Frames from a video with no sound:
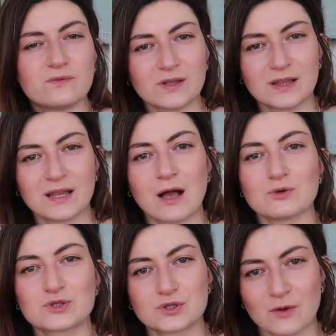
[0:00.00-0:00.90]
feel
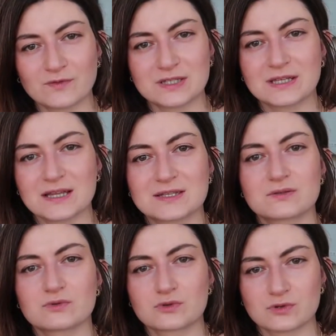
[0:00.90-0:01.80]
how soft it
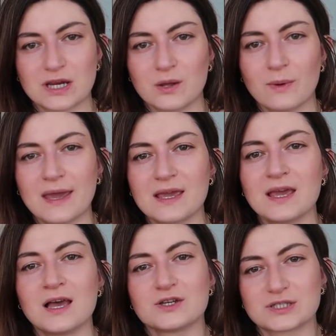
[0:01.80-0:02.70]
gets straight away